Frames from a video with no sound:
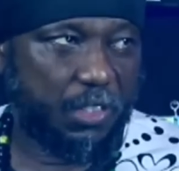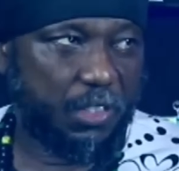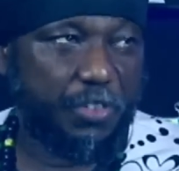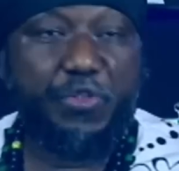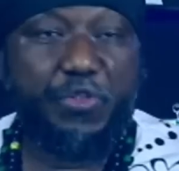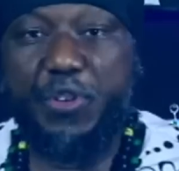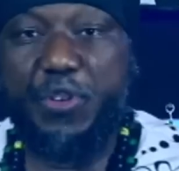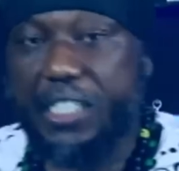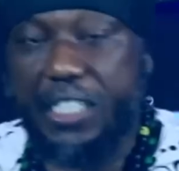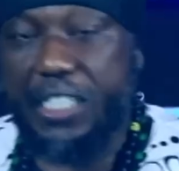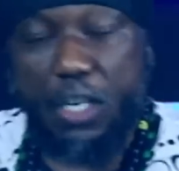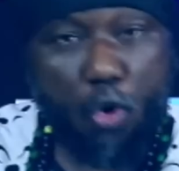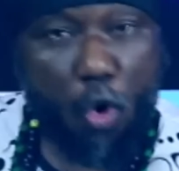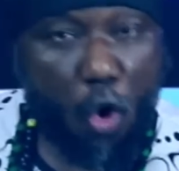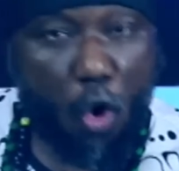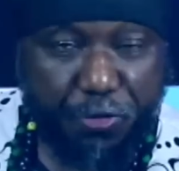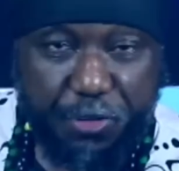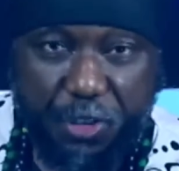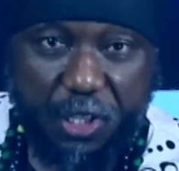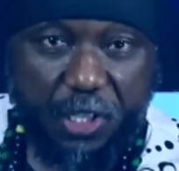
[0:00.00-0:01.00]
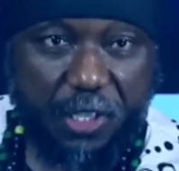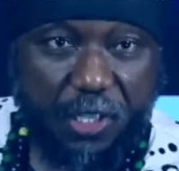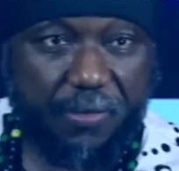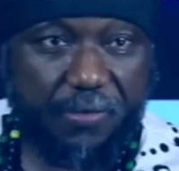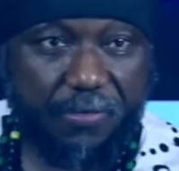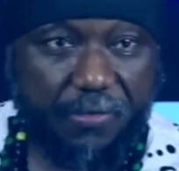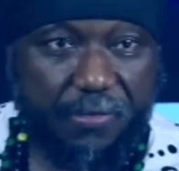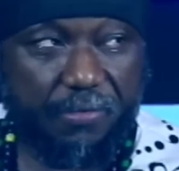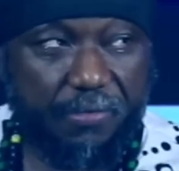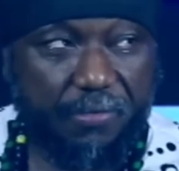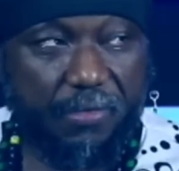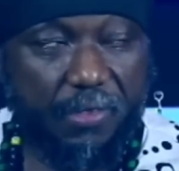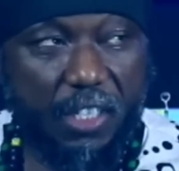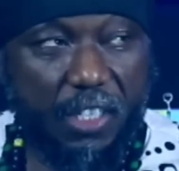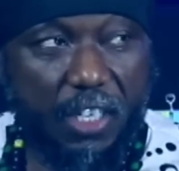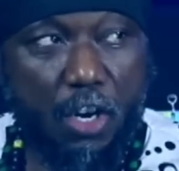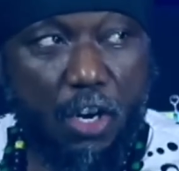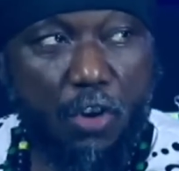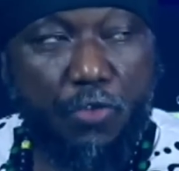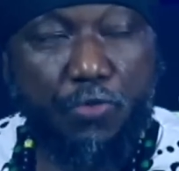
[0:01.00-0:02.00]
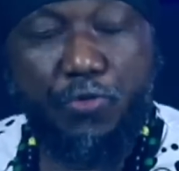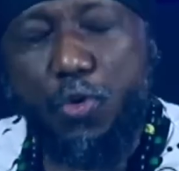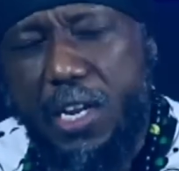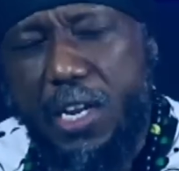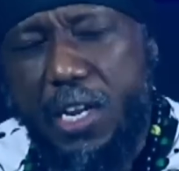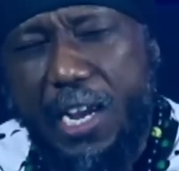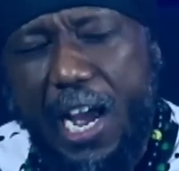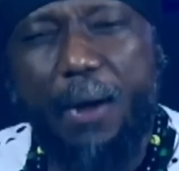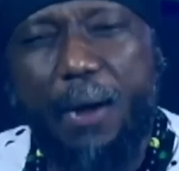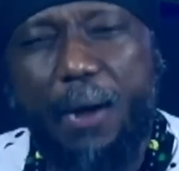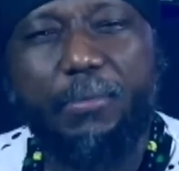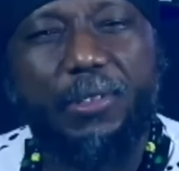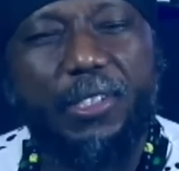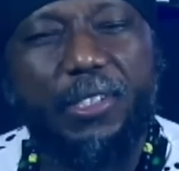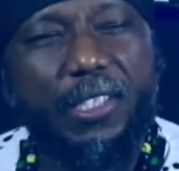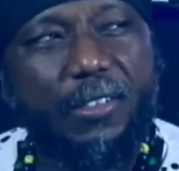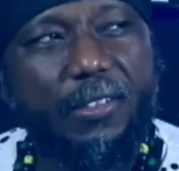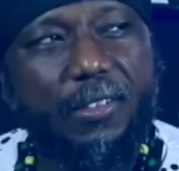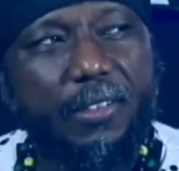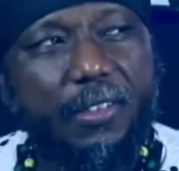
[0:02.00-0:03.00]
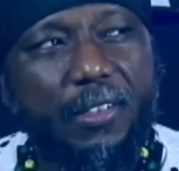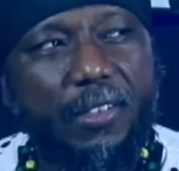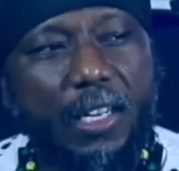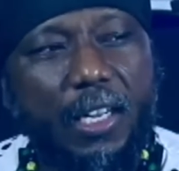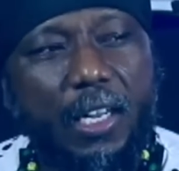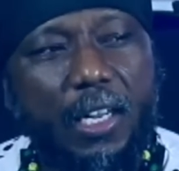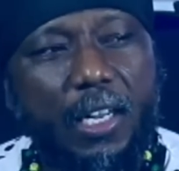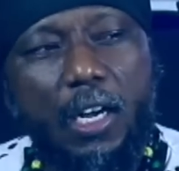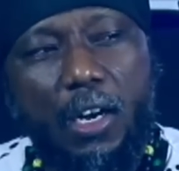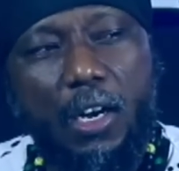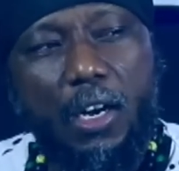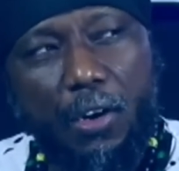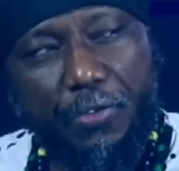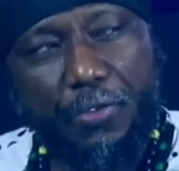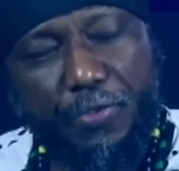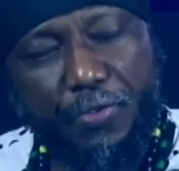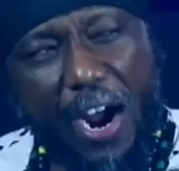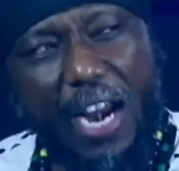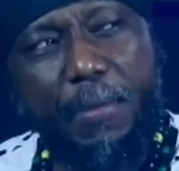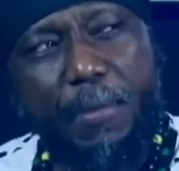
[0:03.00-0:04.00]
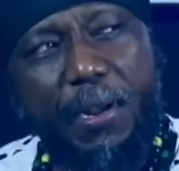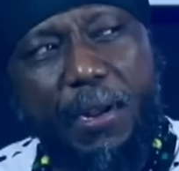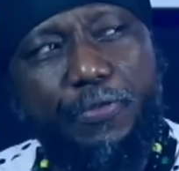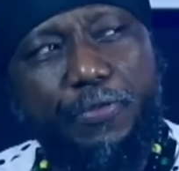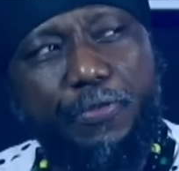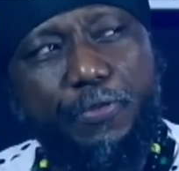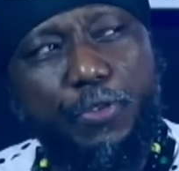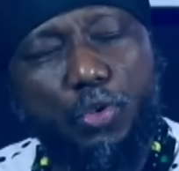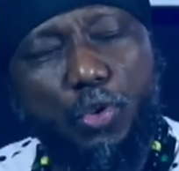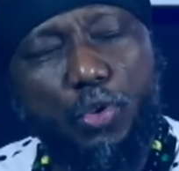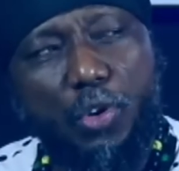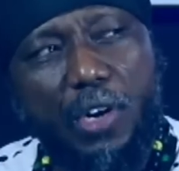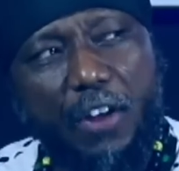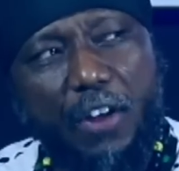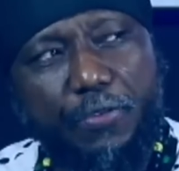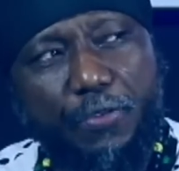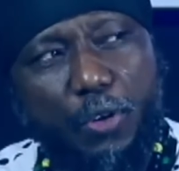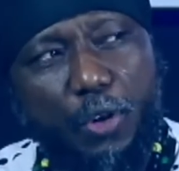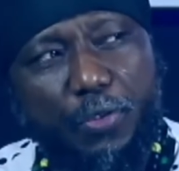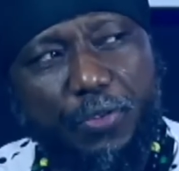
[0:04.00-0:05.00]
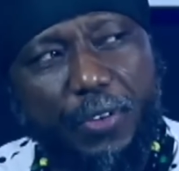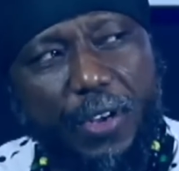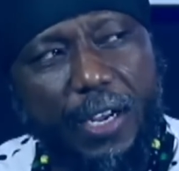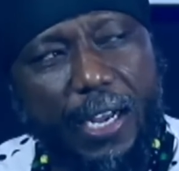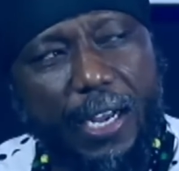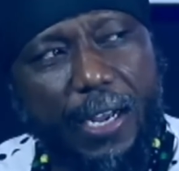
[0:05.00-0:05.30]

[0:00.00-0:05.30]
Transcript: Fisticuffs, fully armed. Find me the photograph of